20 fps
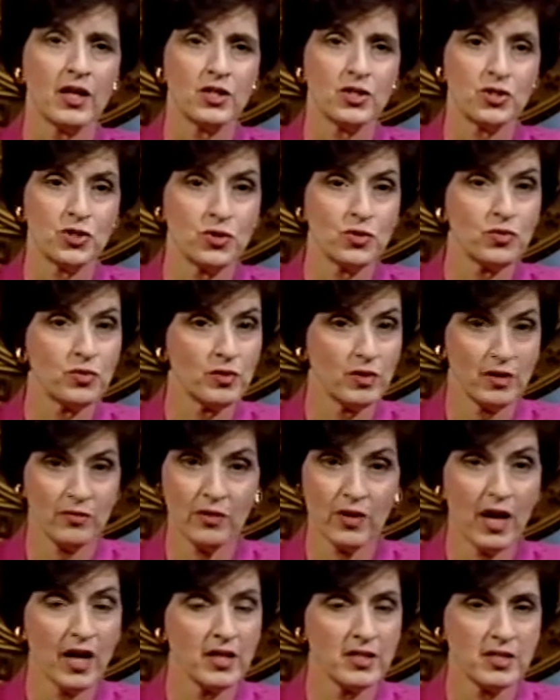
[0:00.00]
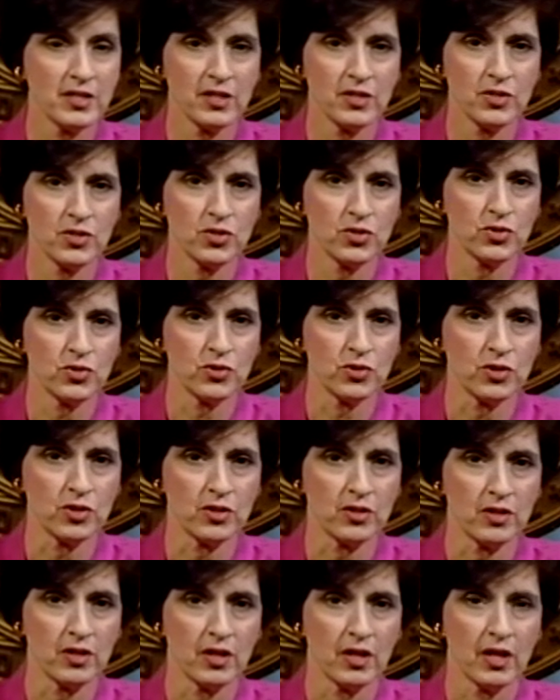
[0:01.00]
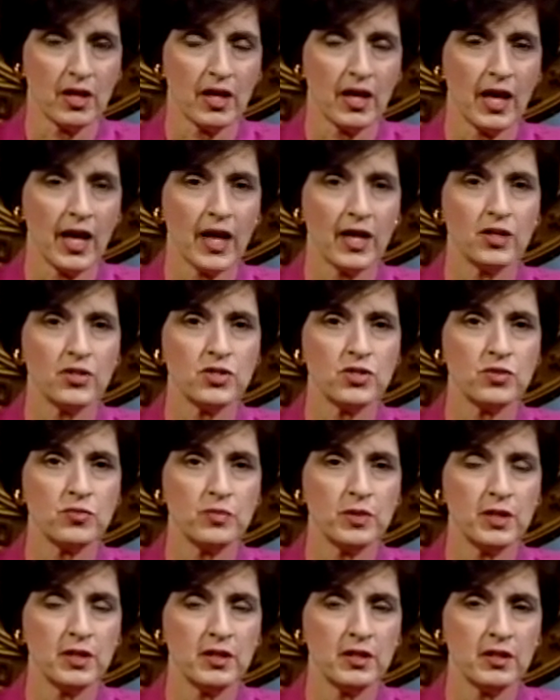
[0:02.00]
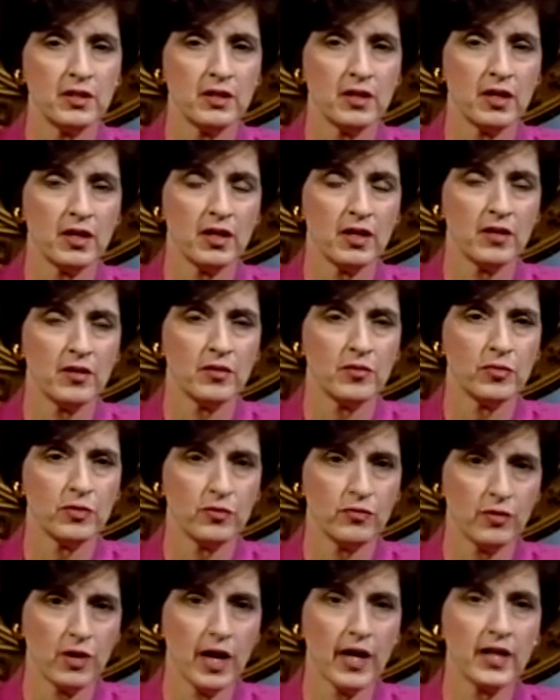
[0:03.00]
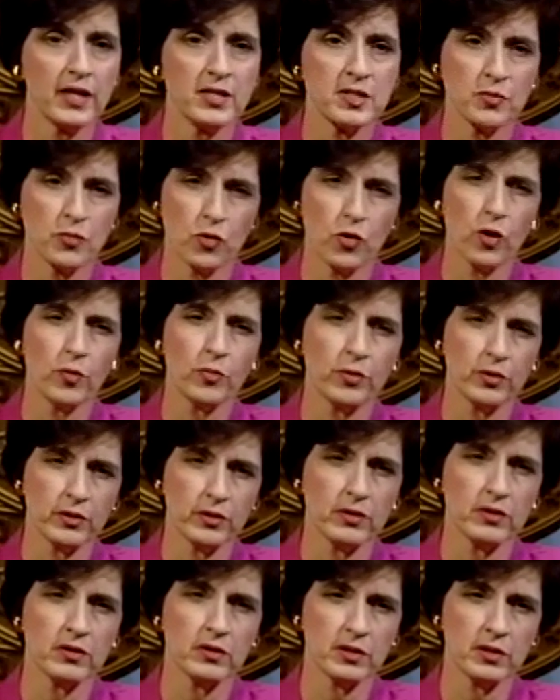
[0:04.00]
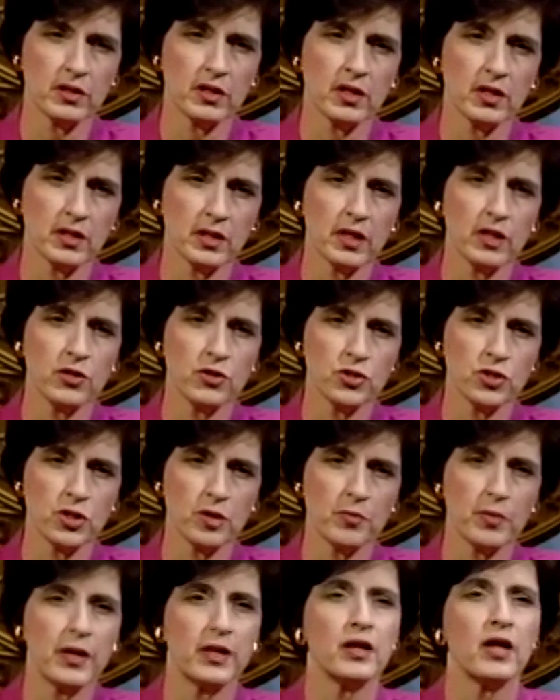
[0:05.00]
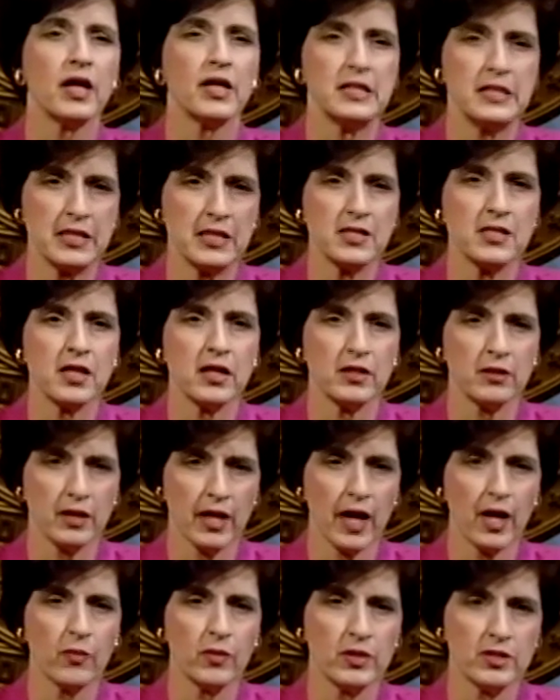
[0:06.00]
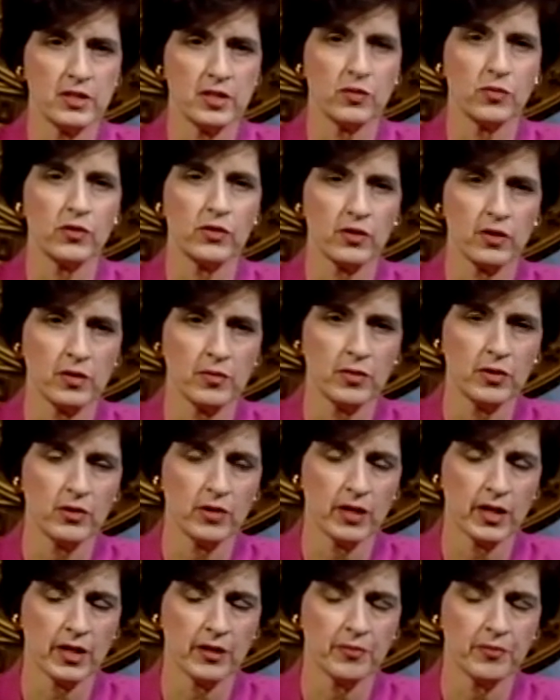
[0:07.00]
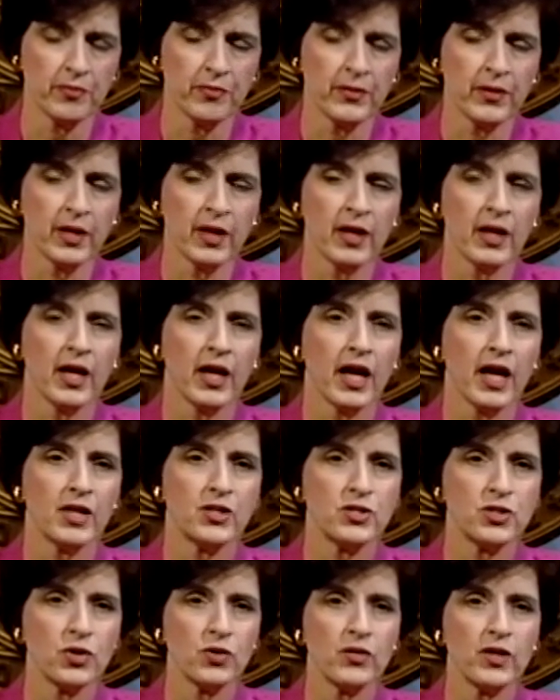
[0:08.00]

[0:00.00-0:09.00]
to advise the institution and to be providing some corporate leadership and ideas on how we deal with the community. And so